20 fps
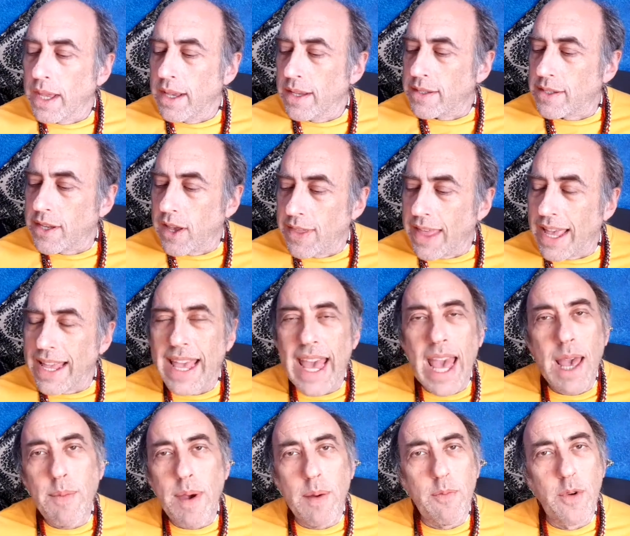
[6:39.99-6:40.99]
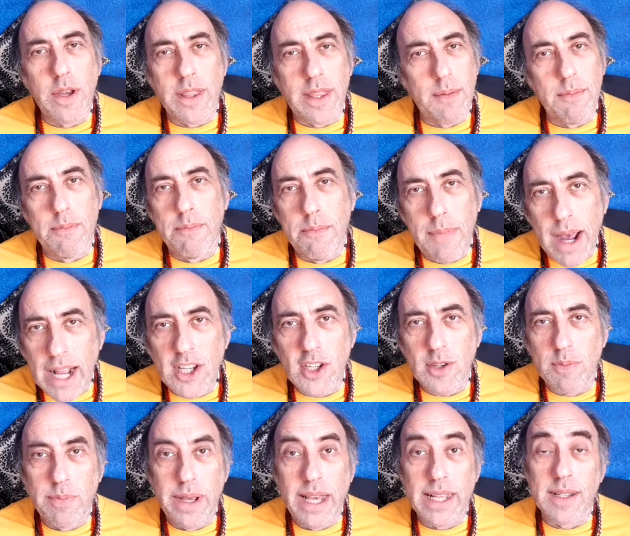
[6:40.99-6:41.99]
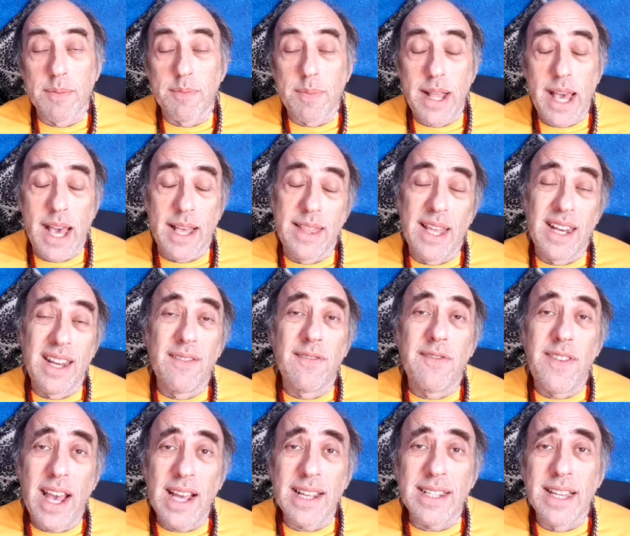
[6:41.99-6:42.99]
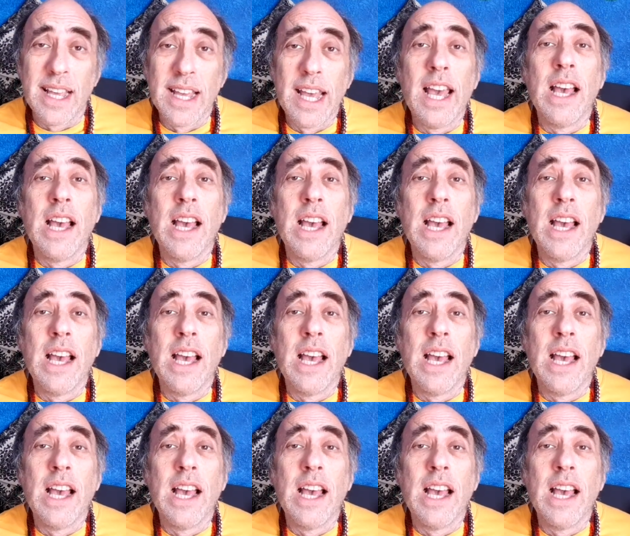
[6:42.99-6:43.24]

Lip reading: So they came up with a much better plan that in fact